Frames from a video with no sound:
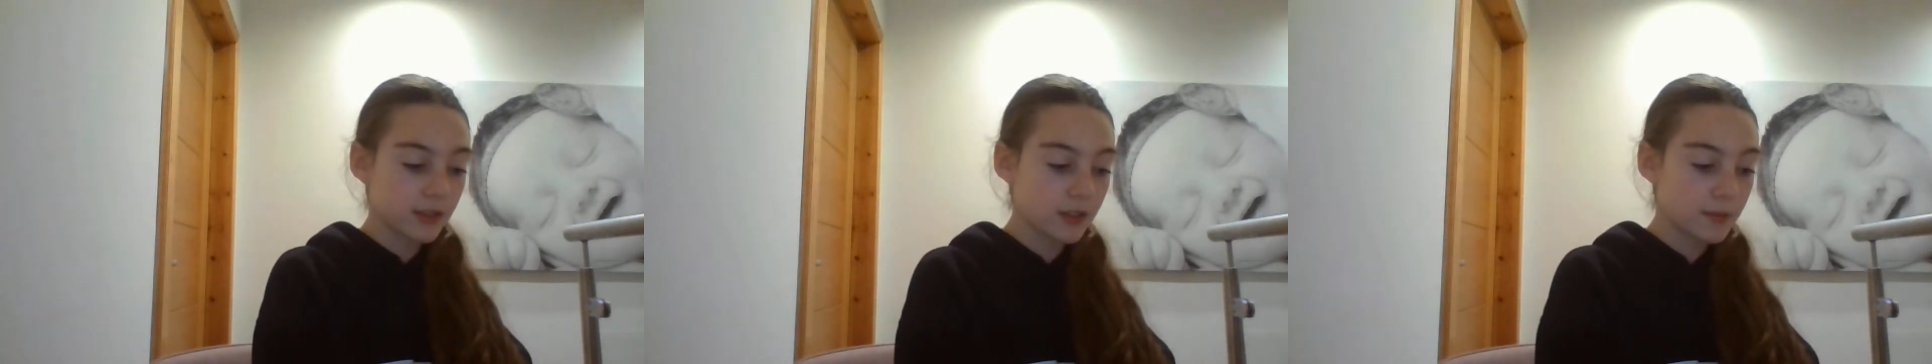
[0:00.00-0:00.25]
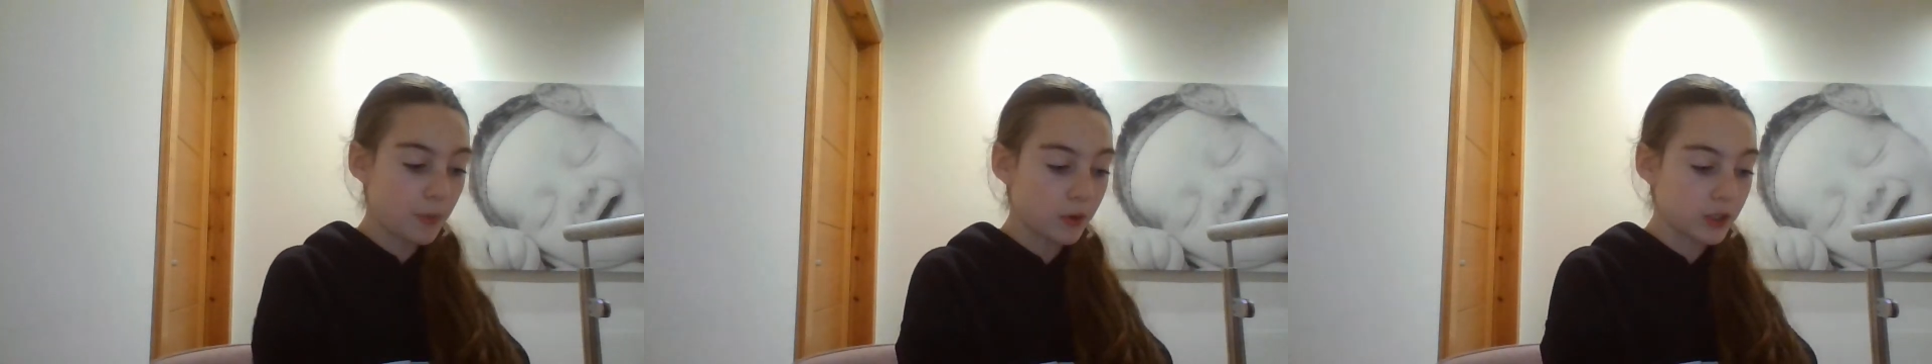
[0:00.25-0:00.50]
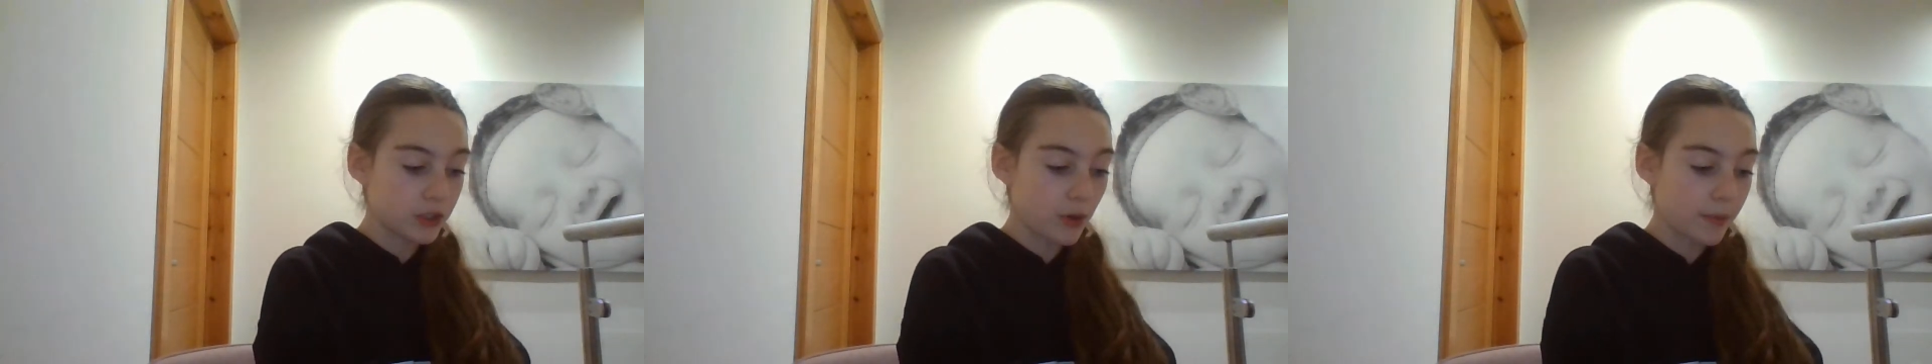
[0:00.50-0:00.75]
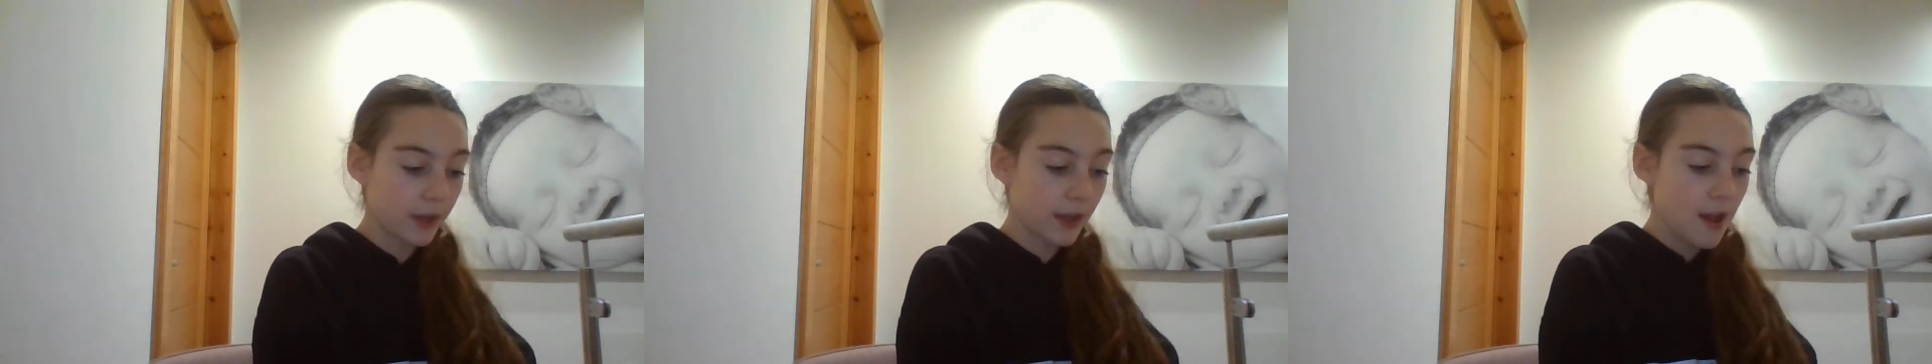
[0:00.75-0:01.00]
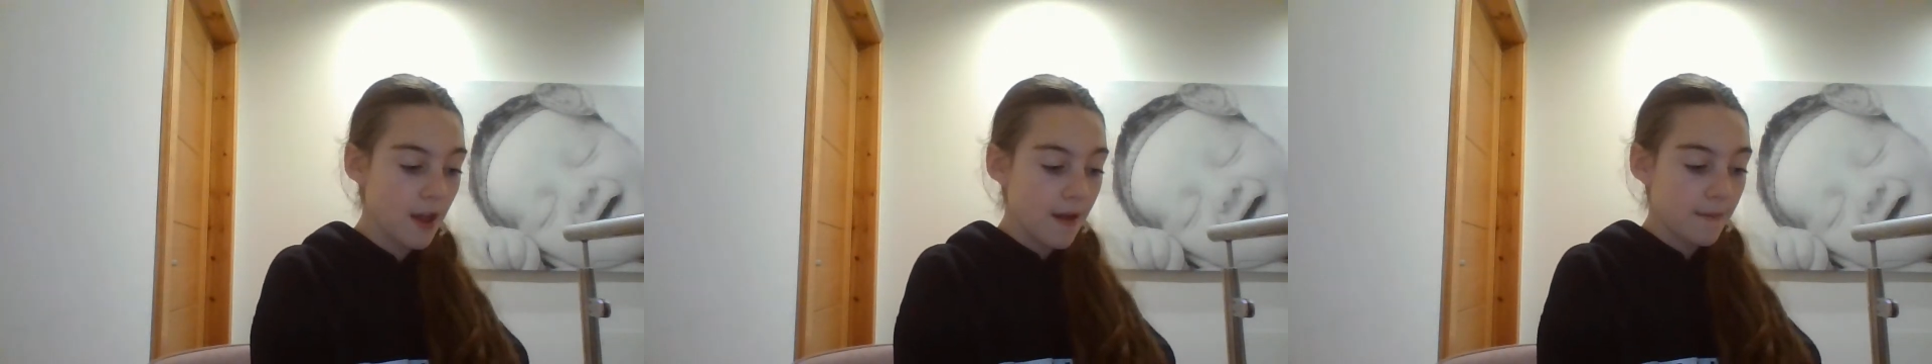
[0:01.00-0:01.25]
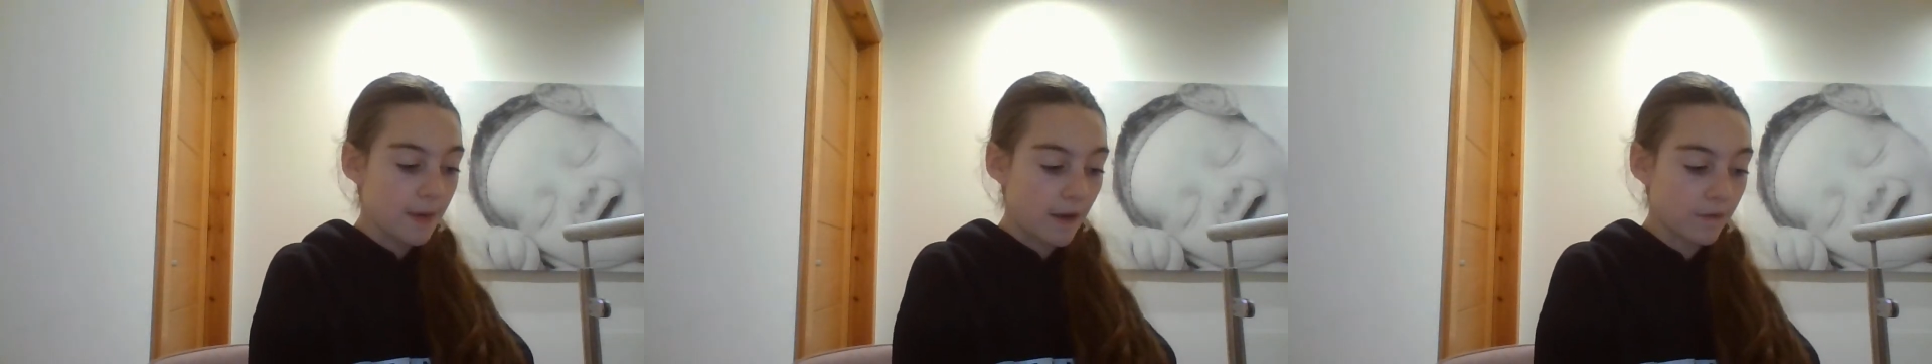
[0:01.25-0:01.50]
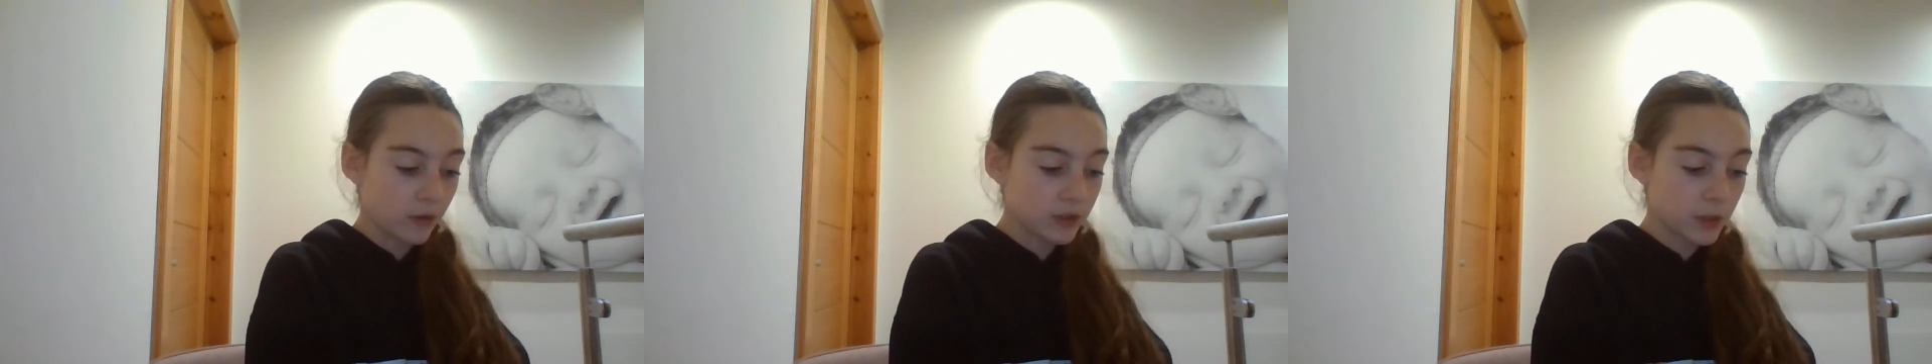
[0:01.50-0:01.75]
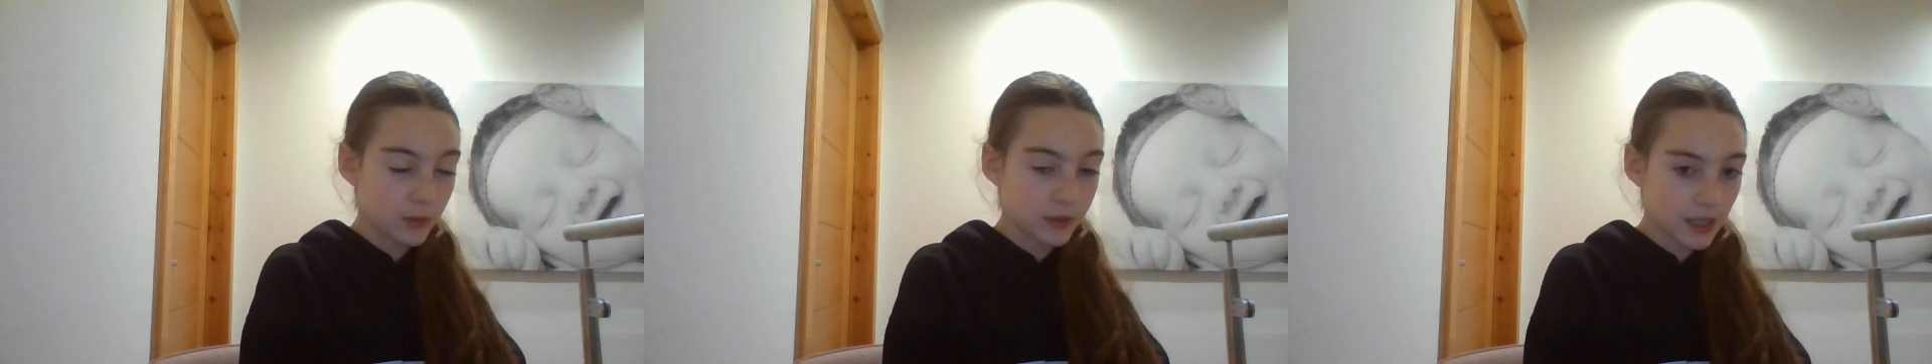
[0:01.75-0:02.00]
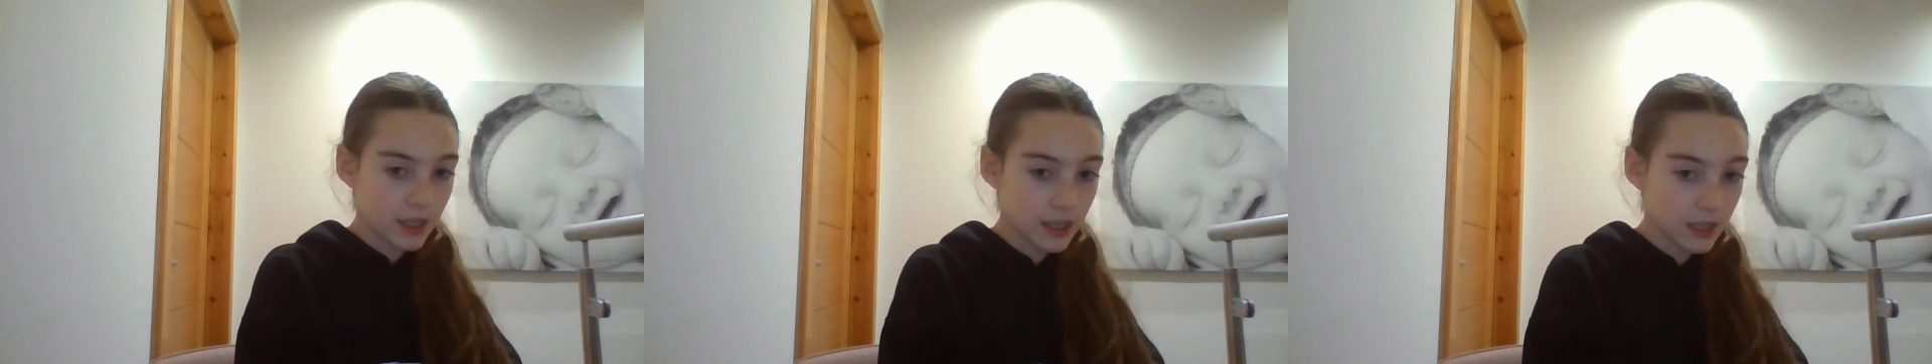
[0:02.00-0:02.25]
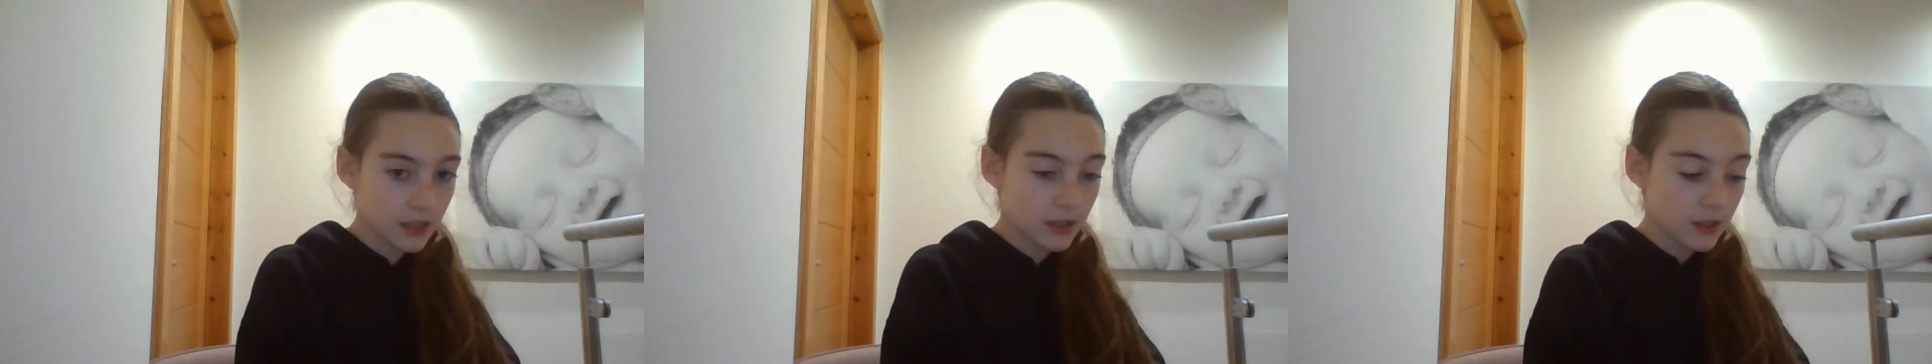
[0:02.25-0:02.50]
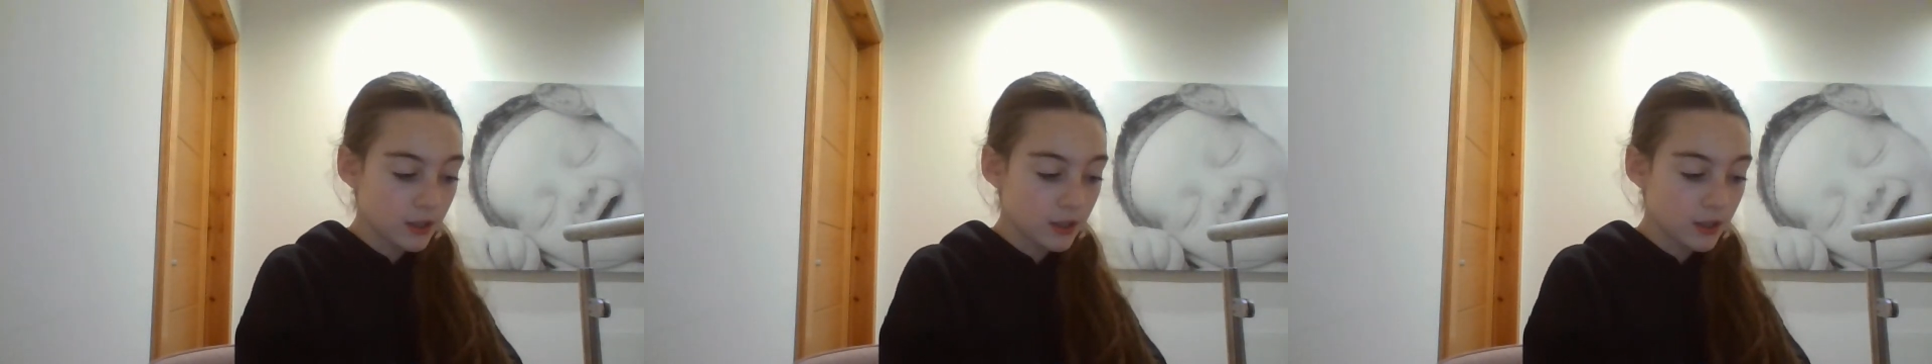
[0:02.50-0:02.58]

It's a body shop thing. But I'm not seeing what's in it.